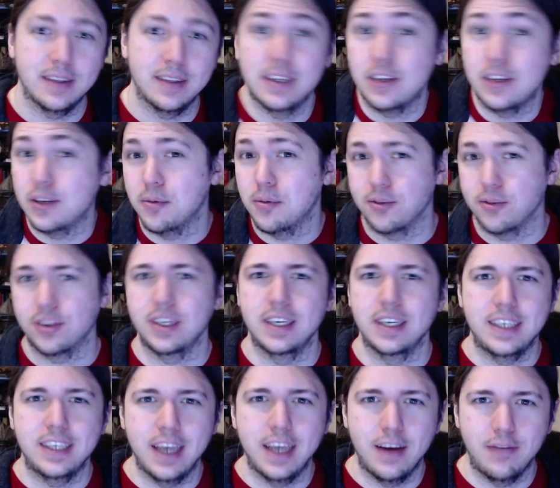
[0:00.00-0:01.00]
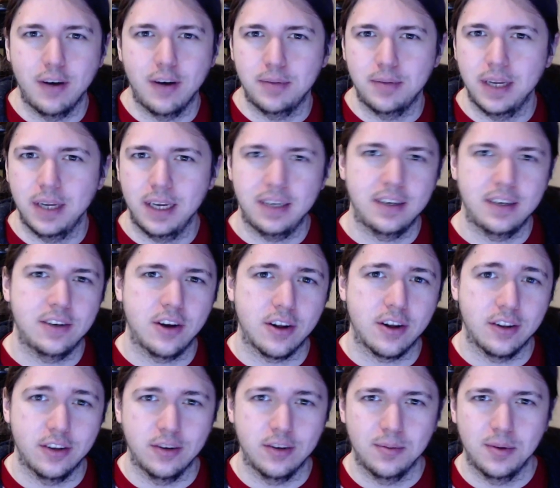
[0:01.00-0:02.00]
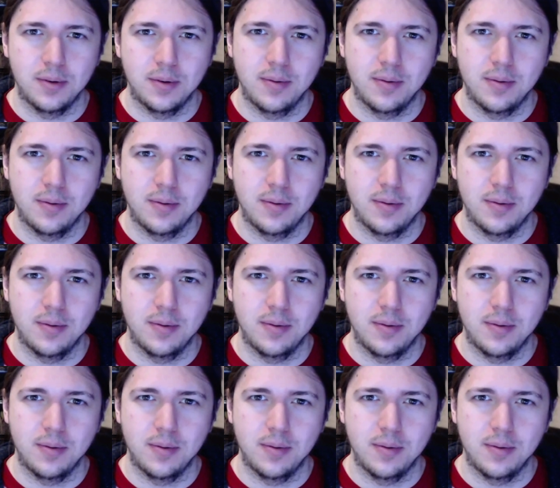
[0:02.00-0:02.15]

This is mostly a dev update to talk a little bit